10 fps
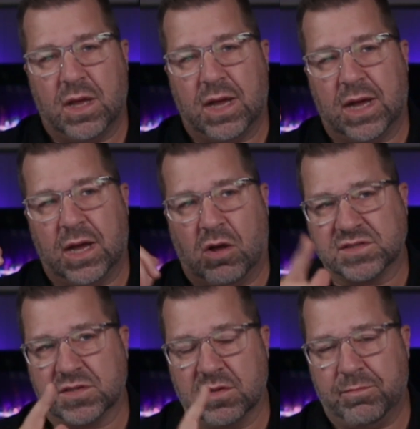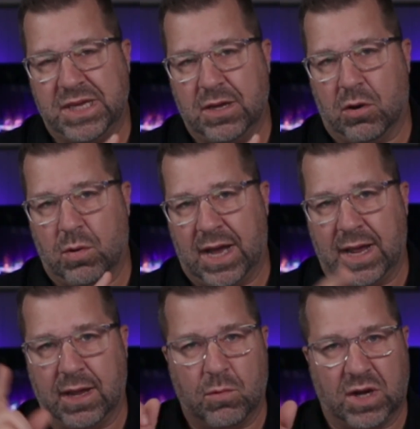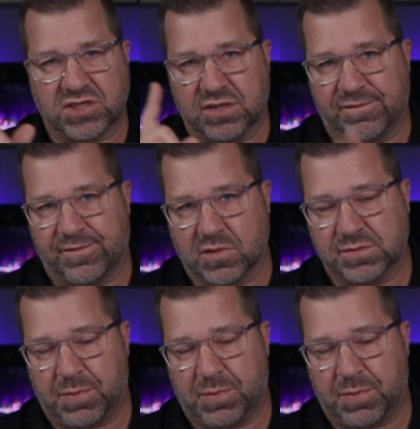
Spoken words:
Also the BOI, watch the first